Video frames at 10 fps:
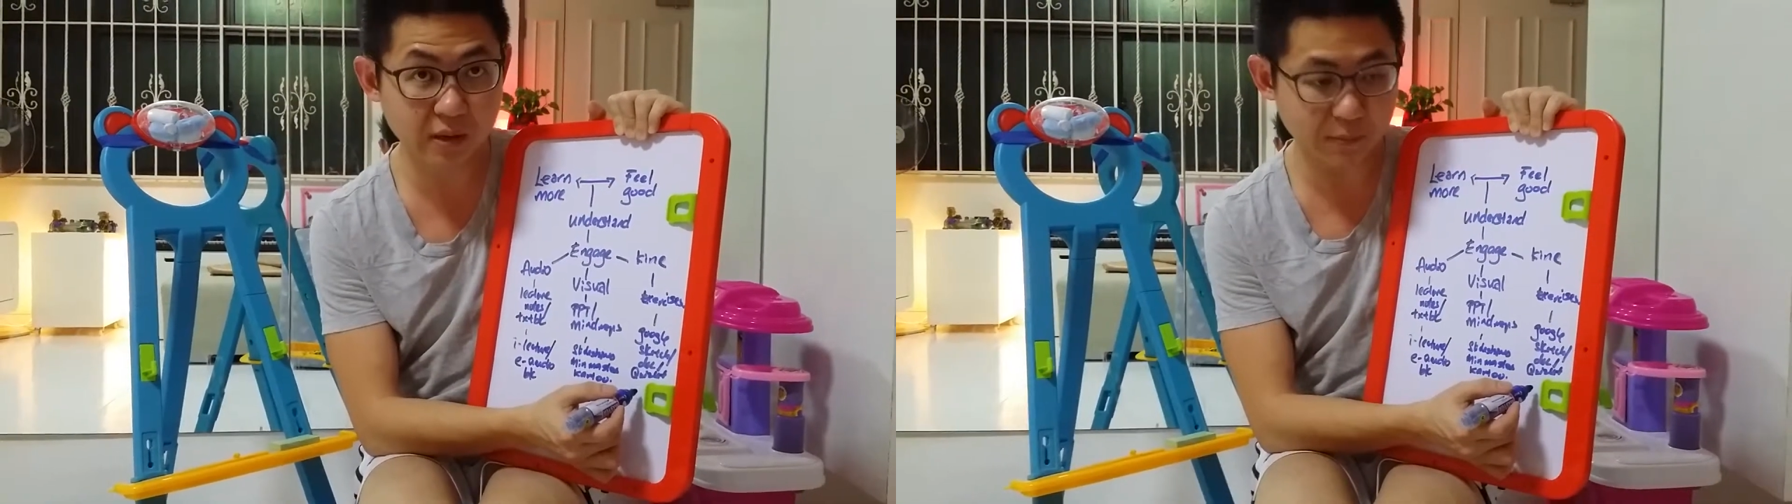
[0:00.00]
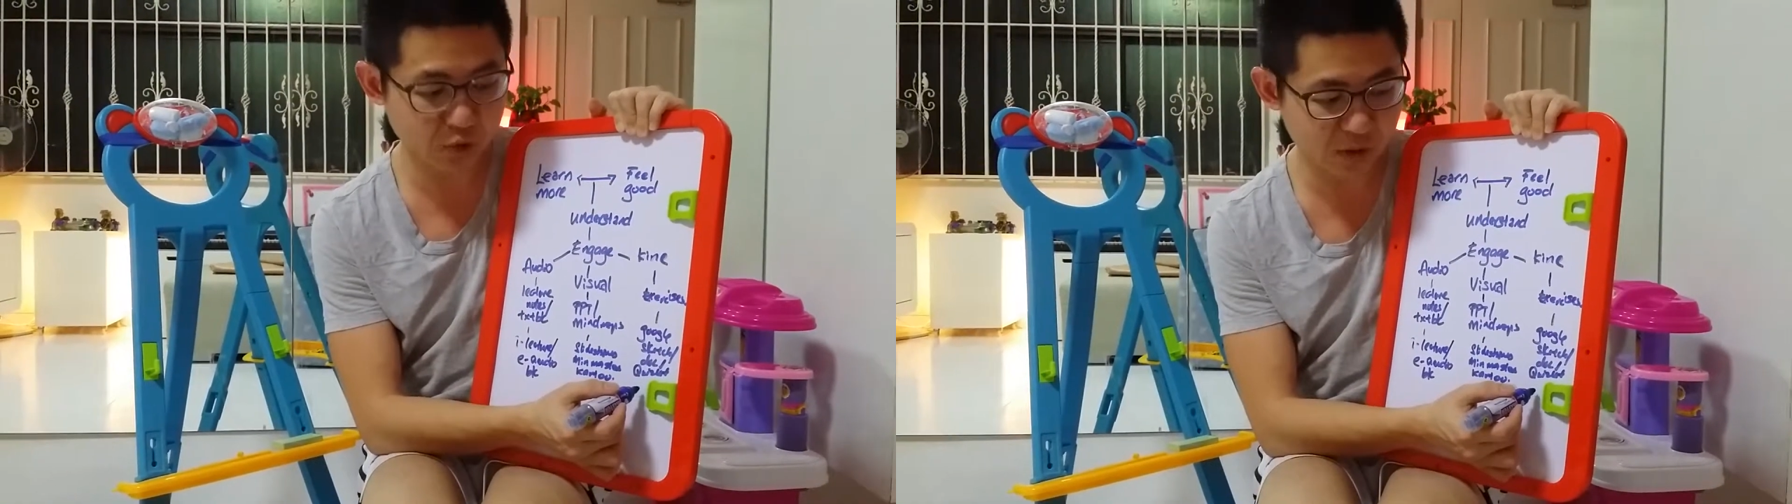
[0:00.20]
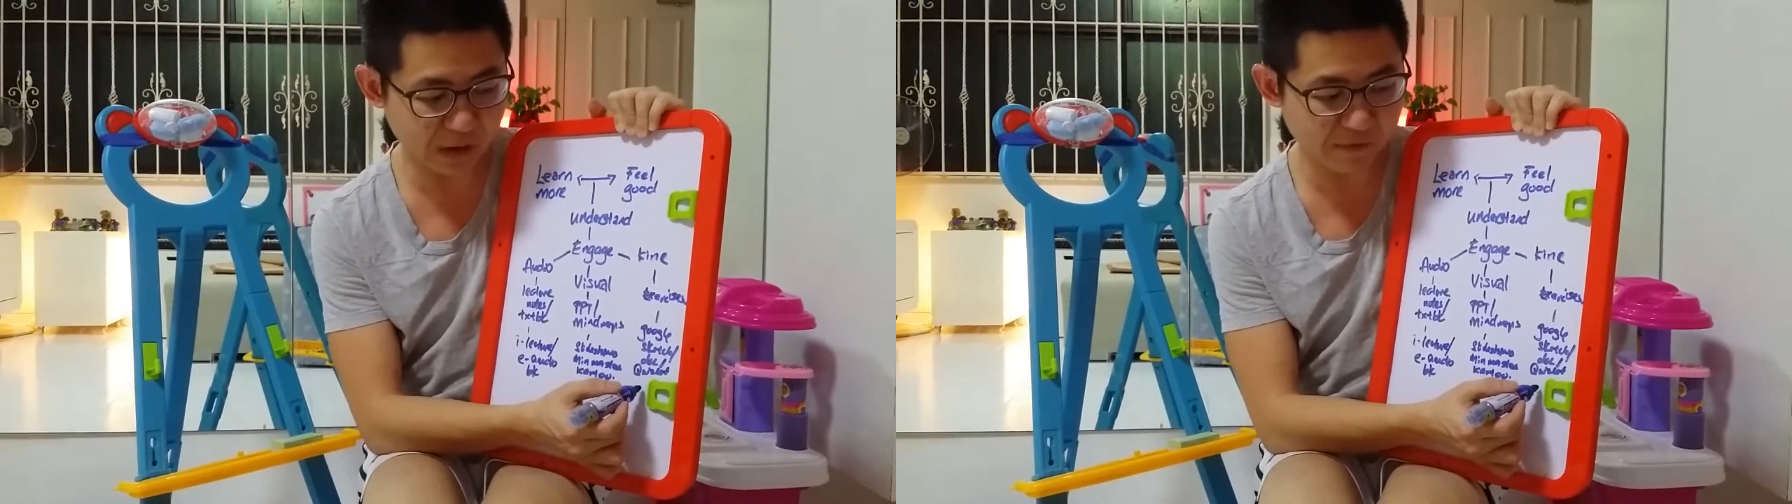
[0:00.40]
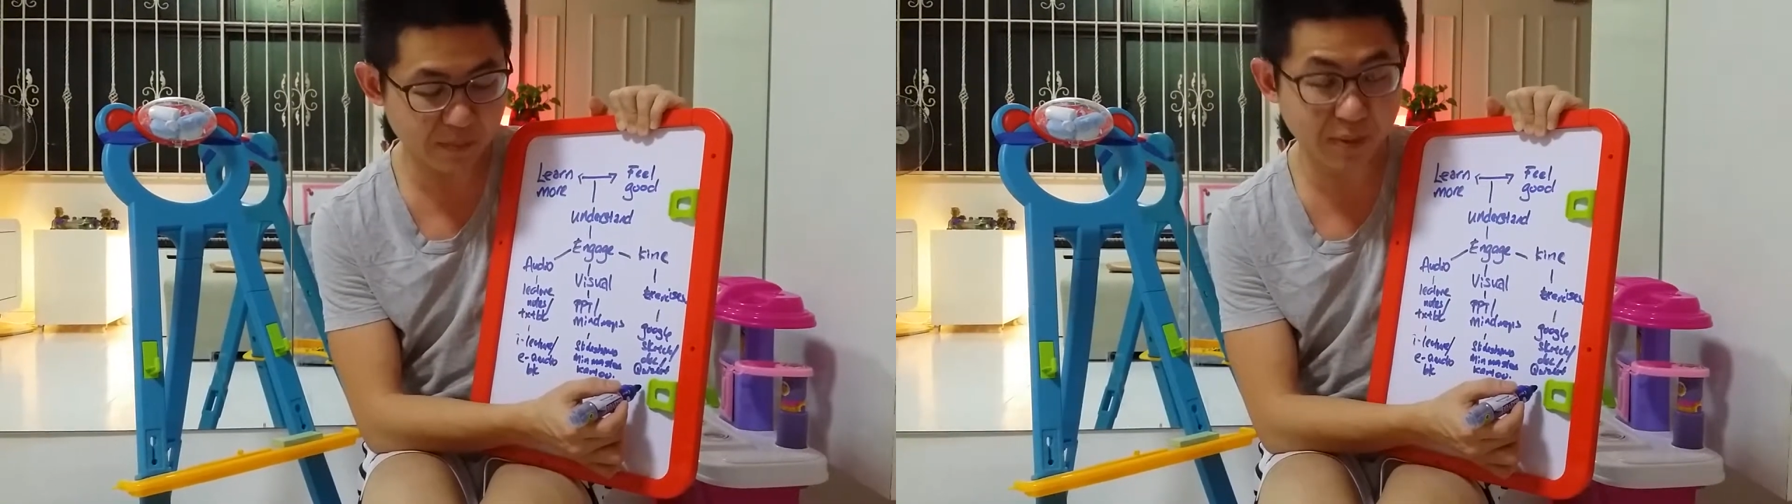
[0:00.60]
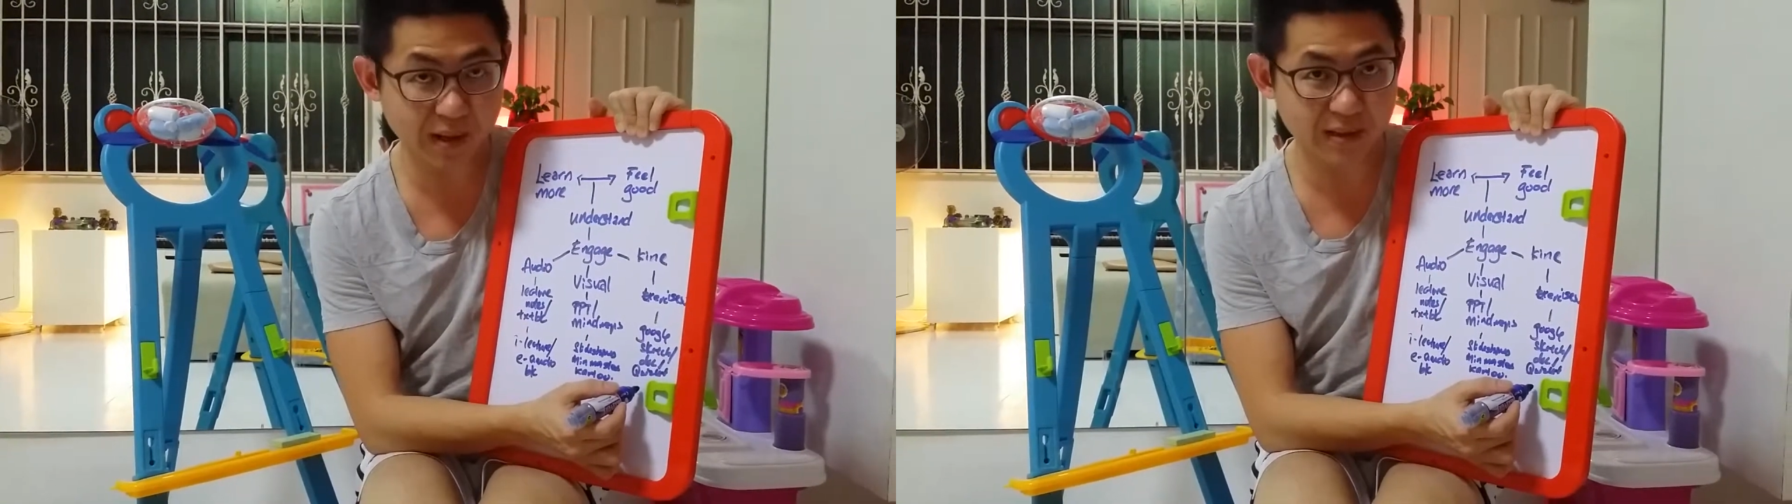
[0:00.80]
capture their
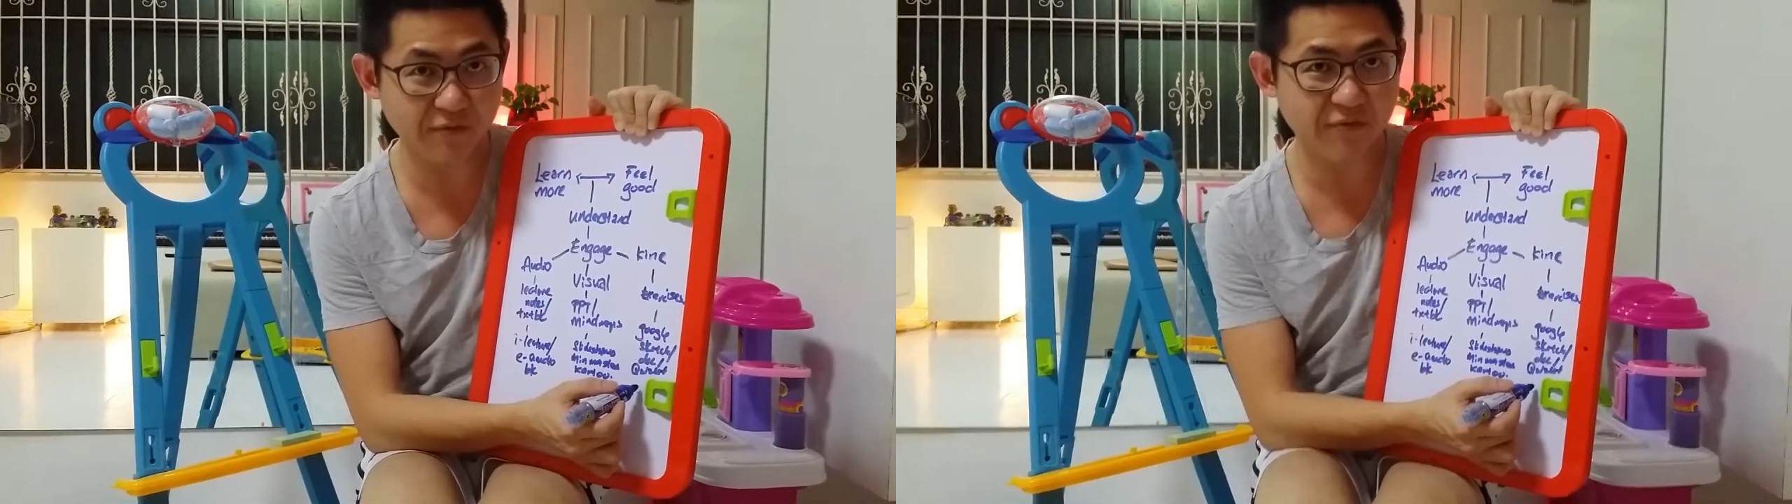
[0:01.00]
feedback the